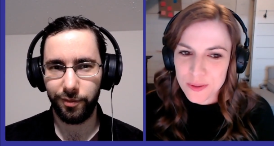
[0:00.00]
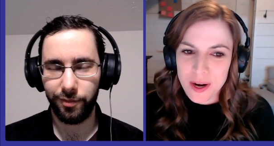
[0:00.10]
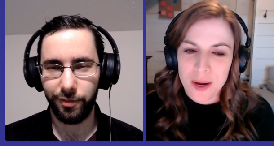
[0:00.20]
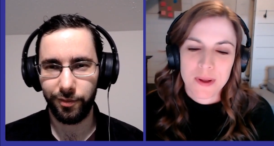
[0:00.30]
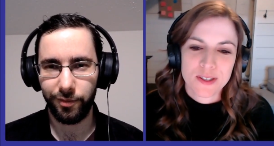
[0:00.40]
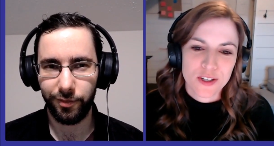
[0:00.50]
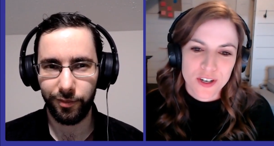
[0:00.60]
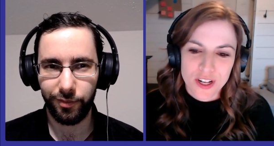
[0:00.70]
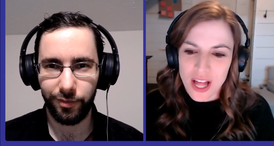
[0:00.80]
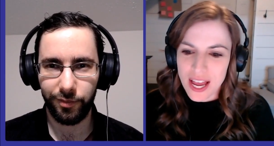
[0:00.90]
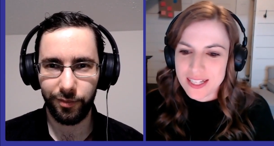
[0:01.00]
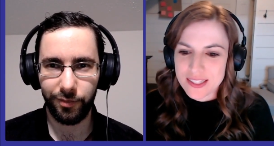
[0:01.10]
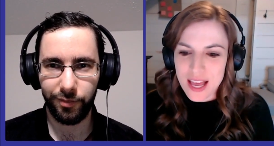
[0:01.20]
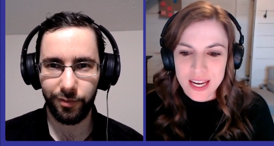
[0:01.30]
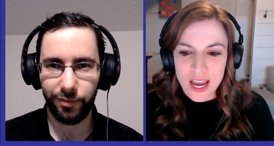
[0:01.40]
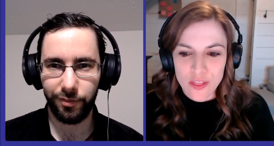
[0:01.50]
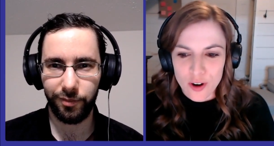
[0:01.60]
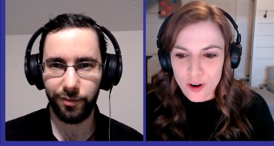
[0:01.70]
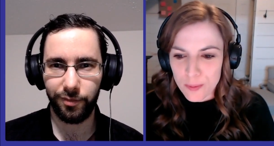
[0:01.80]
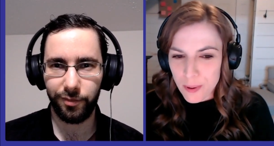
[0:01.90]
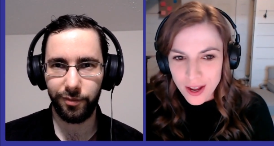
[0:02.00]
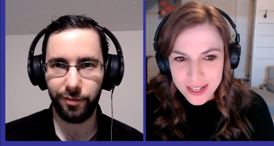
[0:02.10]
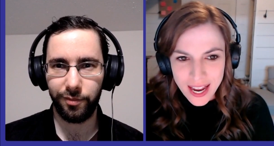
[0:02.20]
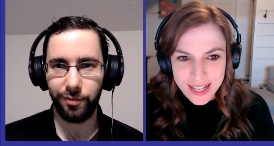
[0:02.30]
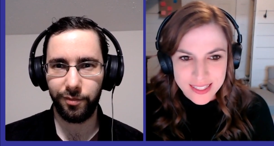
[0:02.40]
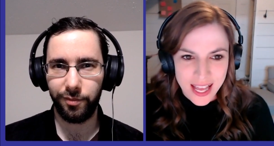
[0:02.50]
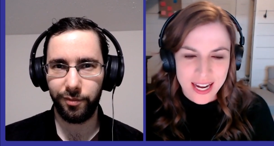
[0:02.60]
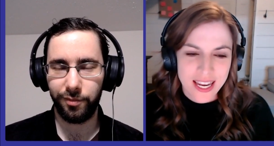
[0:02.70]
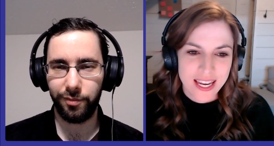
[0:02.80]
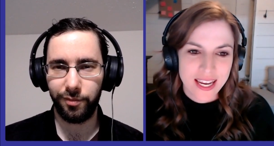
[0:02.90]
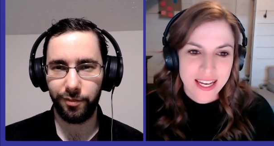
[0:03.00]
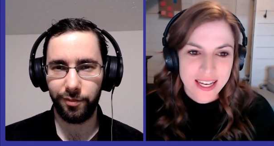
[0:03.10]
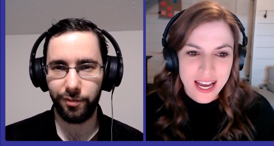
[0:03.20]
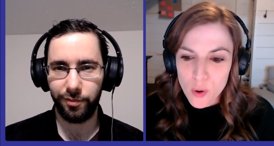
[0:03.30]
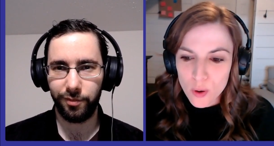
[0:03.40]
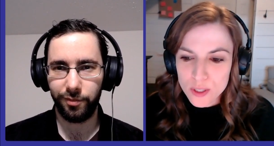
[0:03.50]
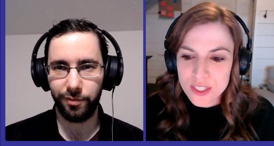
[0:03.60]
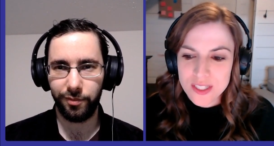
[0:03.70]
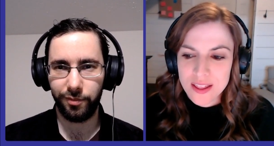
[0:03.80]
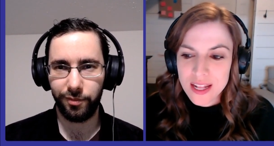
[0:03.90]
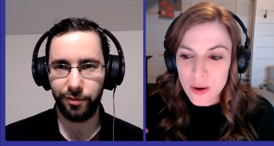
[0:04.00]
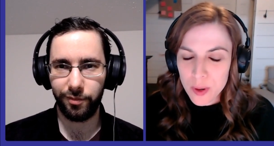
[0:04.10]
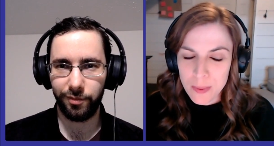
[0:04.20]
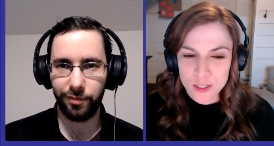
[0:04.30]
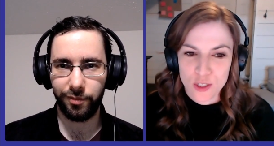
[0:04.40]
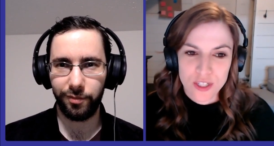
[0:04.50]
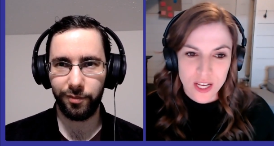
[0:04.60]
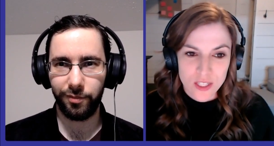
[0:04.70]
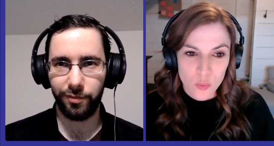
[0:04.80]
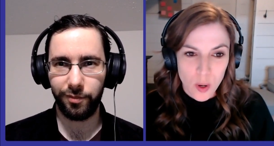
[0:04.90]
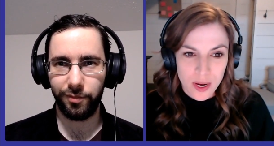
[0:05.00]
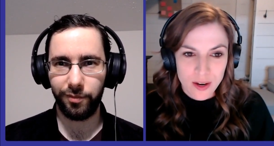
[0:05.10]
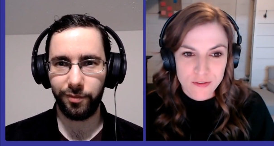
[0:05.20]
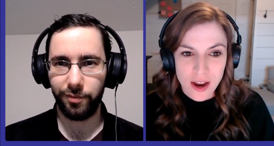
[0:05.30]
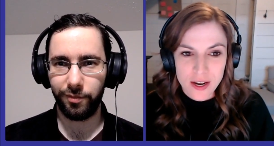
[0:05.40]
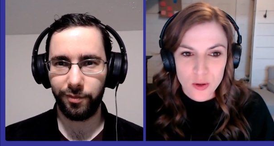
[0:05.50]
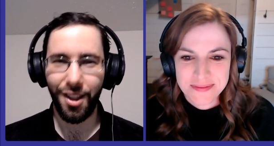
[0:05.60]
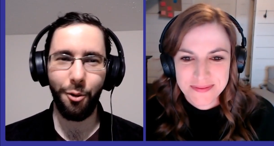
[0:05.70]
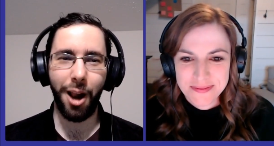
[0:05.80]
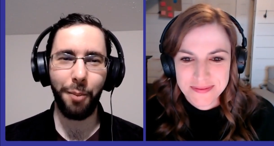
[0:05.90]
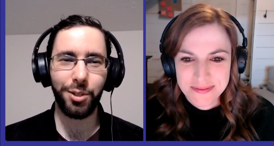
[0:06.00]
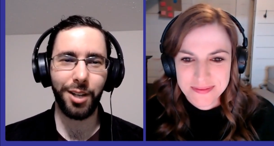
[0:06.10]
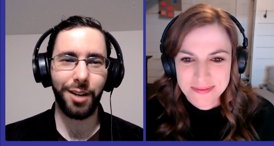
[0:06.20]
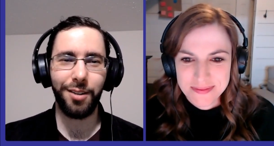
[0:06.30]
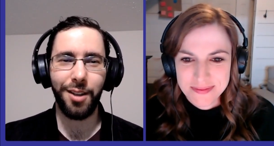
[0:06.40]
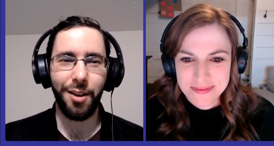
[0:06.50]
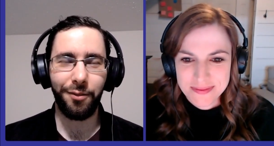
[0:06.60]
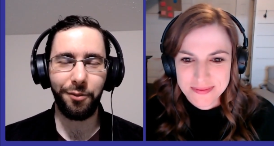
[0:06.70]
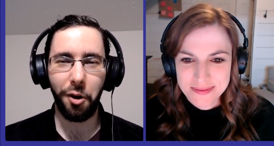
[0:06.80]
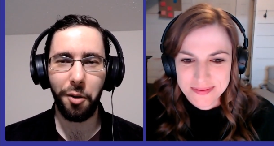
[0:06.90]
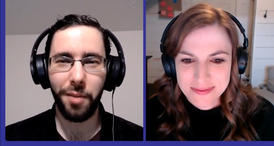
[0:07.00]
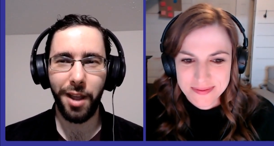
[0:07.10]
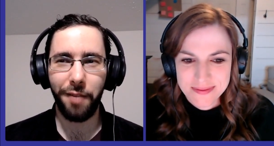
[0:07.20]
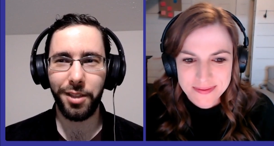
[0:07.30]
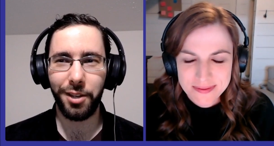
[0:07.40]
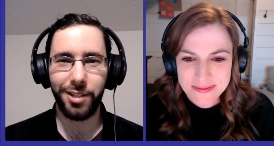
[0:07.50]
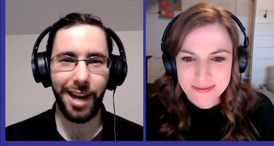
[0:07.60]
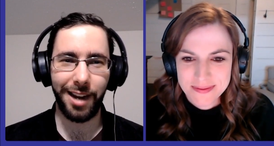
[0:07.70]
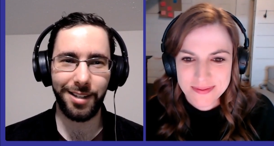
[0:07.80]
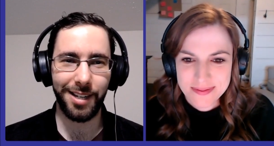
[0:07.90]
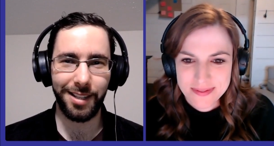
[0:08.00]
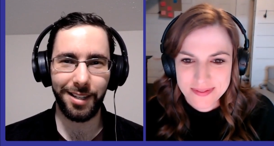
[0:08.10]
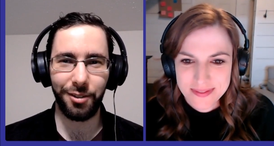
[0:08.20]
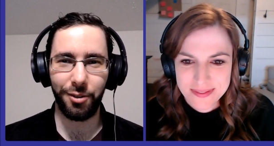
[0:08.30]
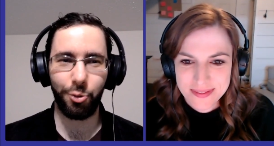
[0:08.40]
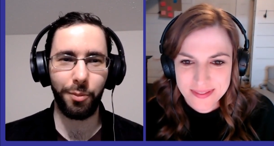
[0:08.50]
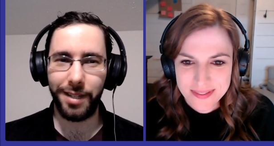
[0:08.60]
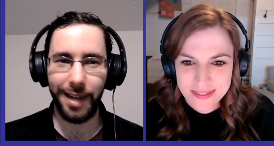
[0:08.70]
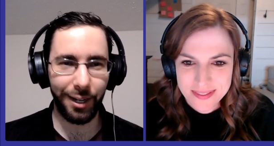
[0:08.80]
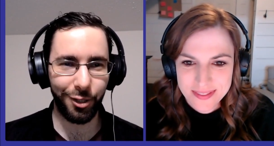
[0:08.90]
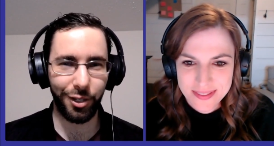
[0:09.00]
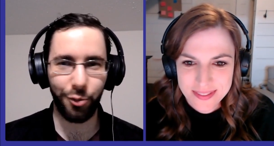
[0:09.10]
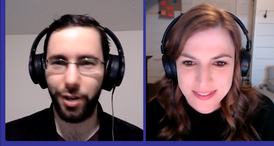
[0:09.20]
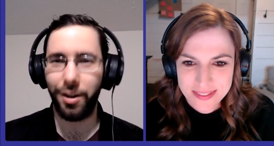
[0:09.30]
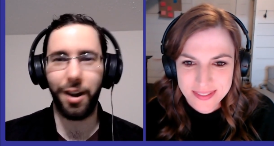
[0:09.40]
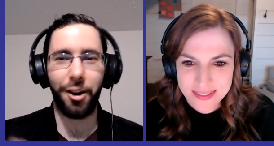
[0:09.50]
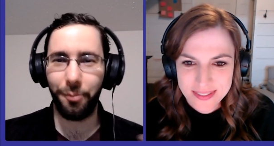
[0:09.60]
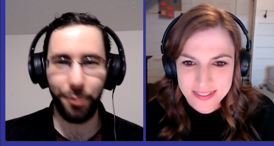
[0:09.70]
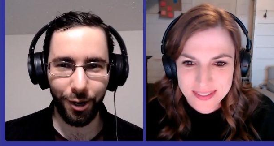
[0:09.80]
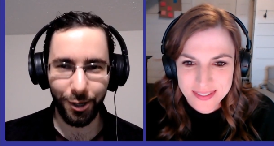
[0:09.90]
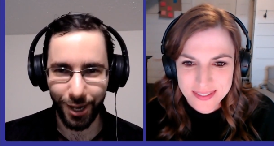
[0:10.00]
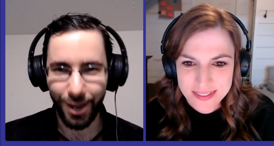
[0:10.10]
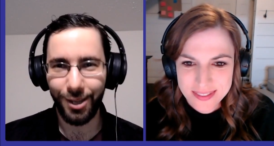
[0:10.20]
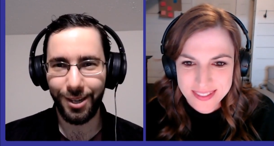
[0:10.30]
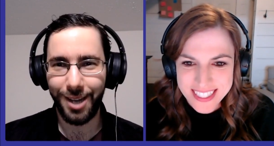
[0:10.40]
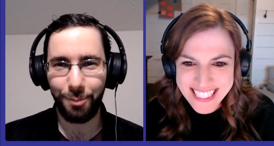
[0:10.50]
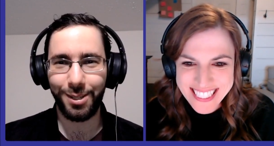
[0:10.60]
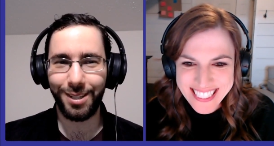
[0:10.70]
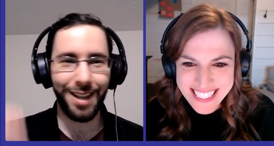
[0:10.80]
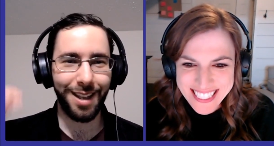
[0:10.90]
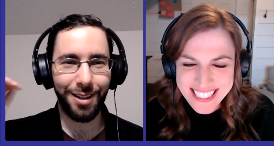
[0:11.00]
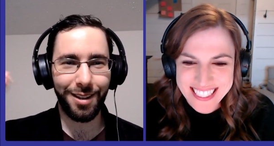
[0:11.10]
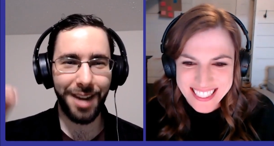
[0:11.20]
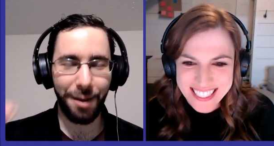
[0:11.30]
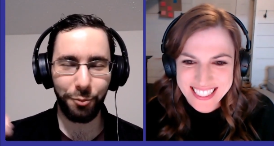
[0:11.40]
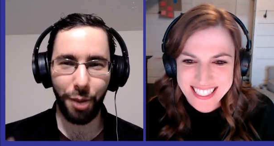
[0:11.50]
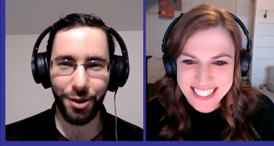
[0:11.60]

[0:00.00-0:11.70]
Speaker 1: to recommend to your clients? Any other podcasts? Any courses? And then I want to make sure you tell us where we can find you.
Speaker 2: 100% from everything you said, I can tell that you're extremely talented. You read a lot of books. You kept name